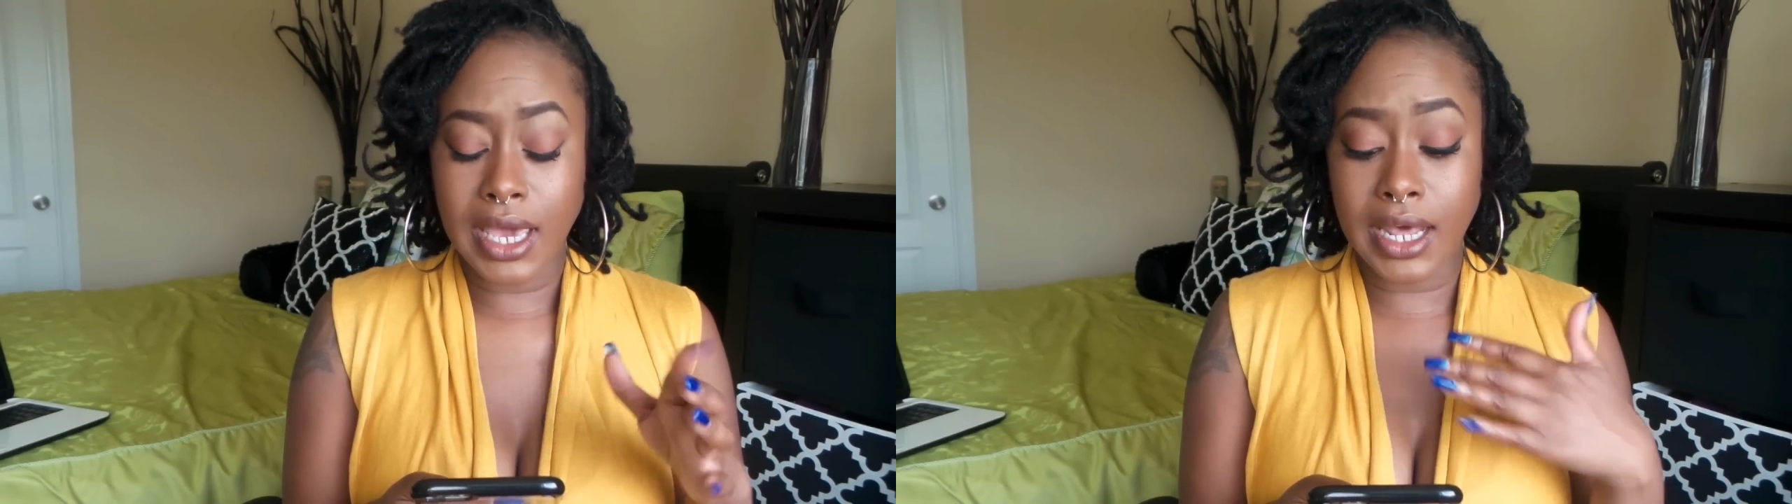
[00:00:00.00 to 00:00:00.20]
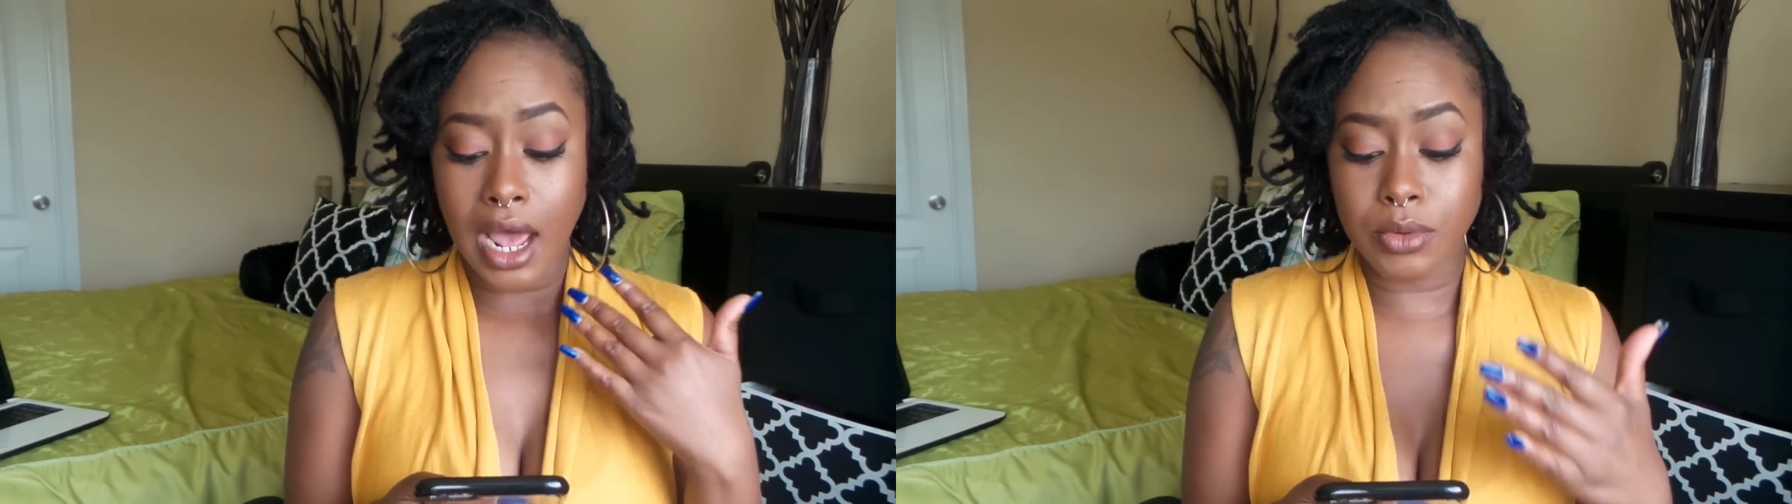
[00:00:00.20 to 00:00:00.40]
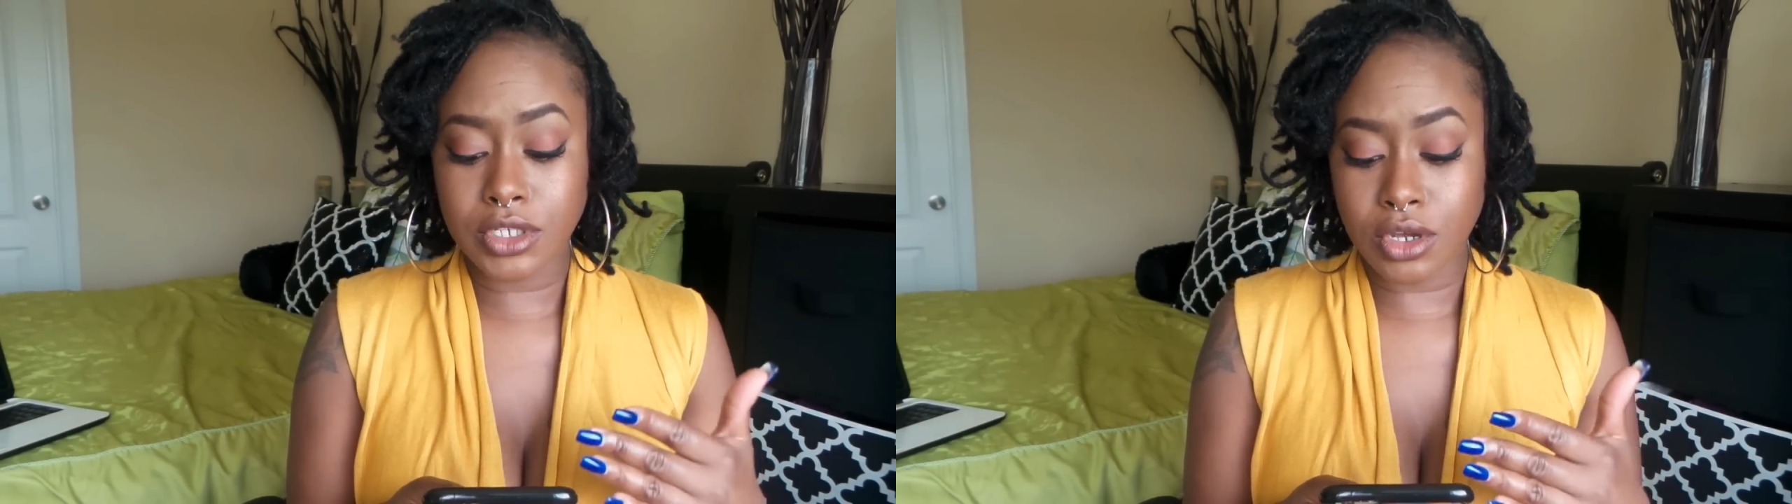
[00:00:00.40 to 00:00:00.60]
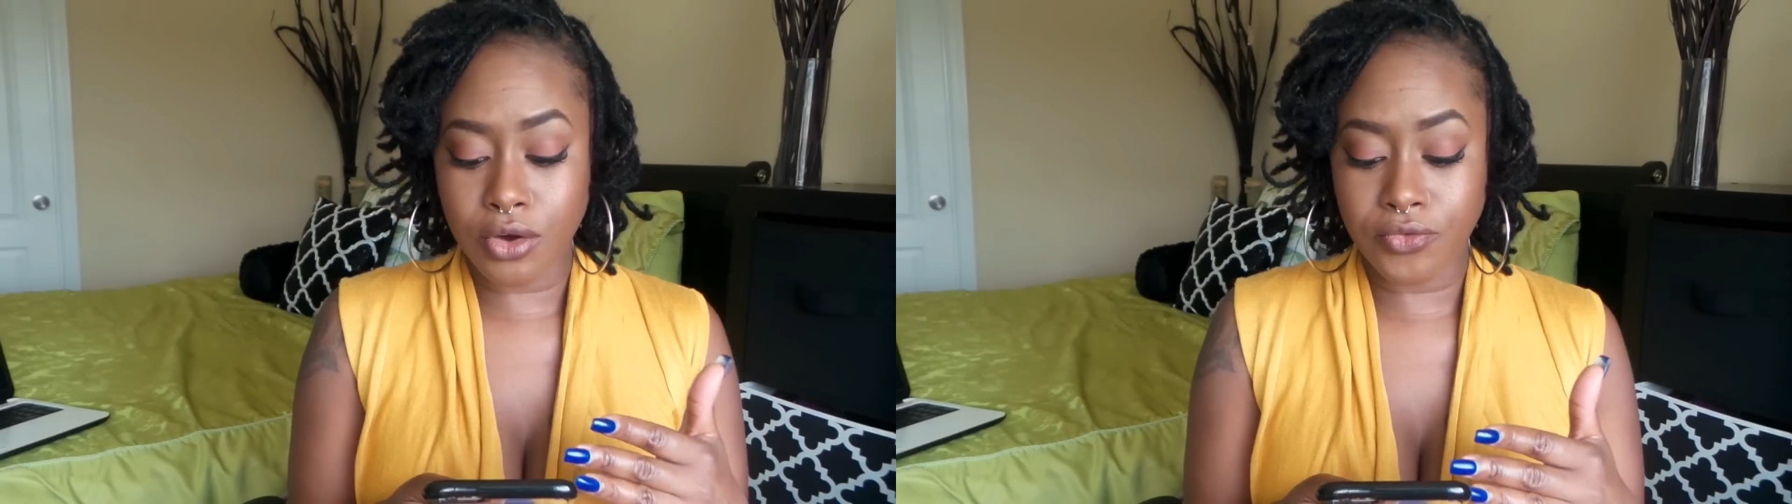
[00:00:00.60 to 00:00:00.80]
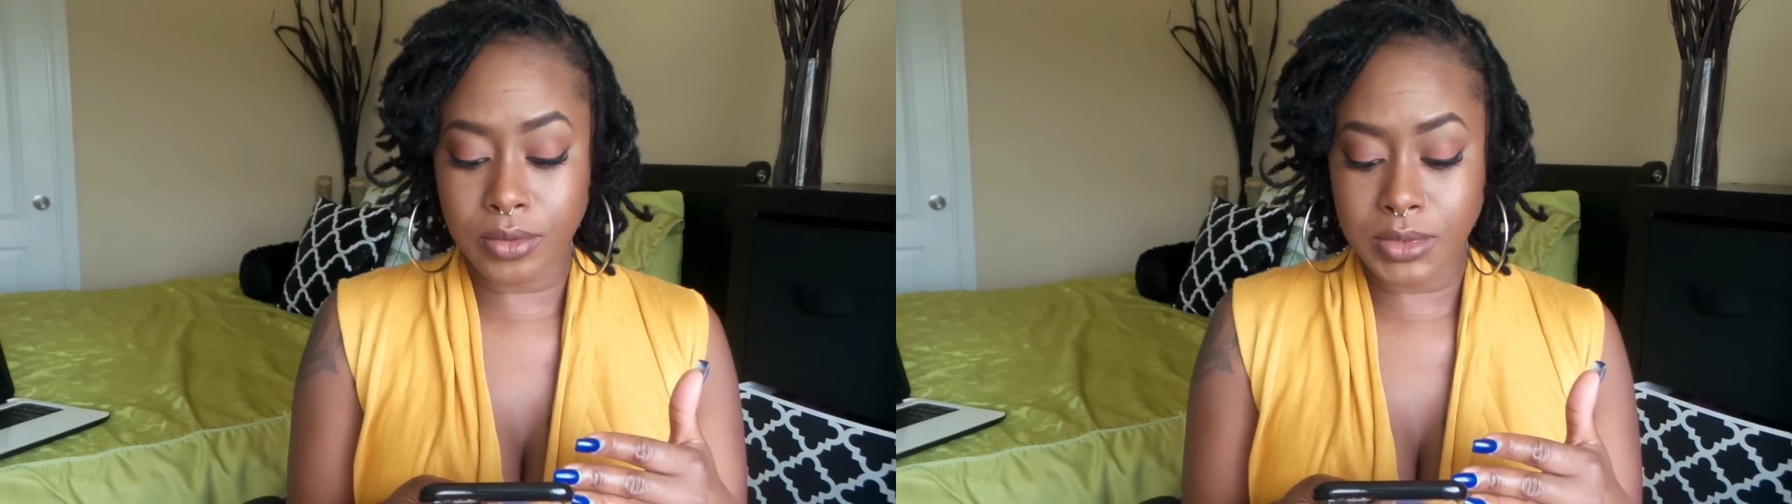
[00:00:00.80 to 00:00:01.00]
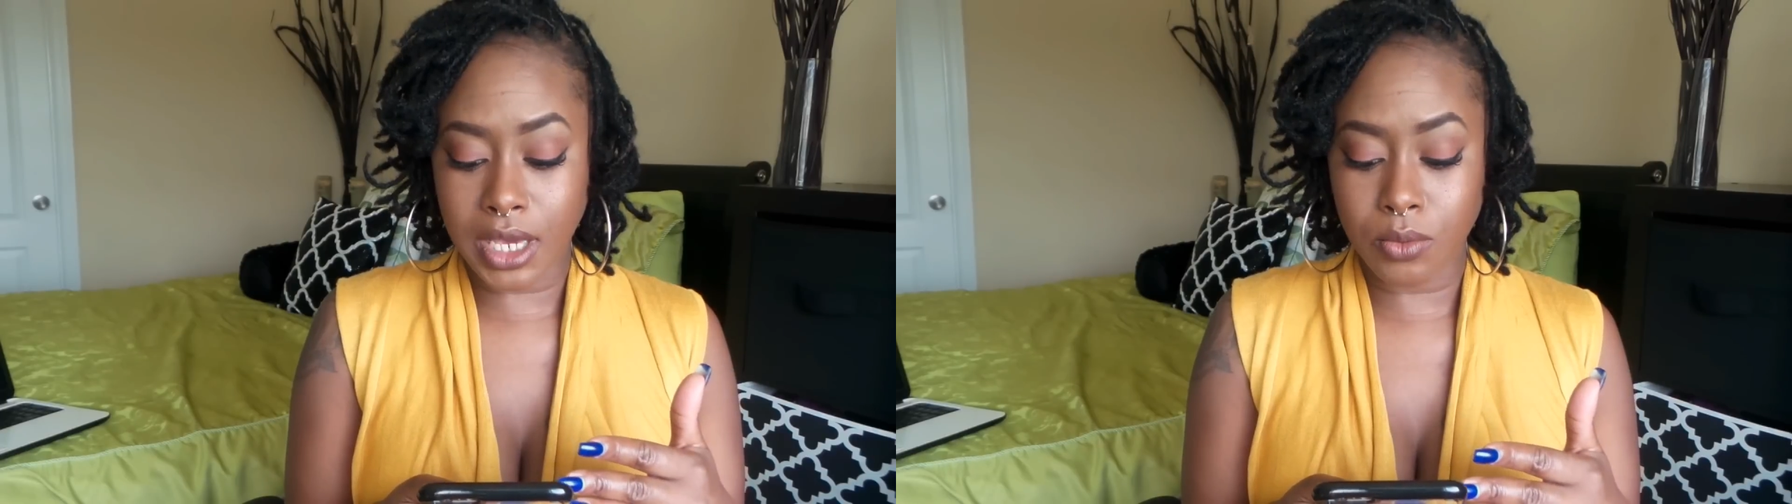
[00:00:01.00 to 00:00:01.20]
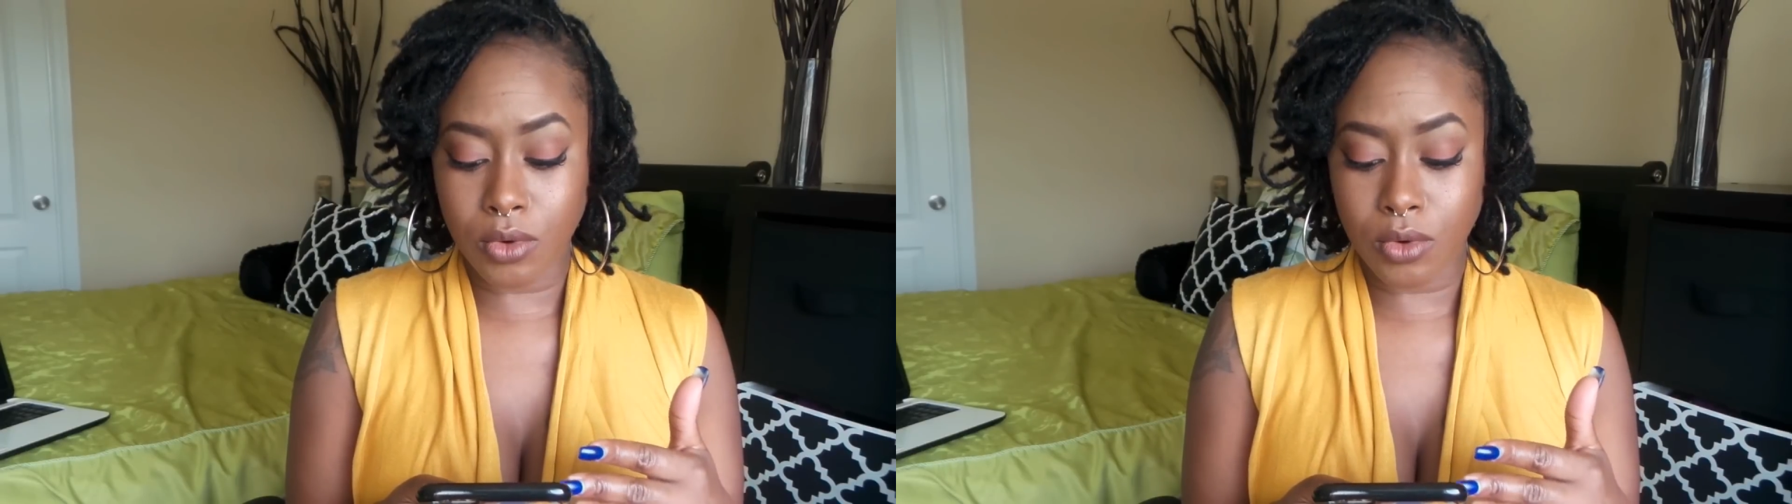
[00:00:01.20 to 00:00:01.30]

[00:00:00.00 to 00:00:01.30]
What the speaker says: And I was told from day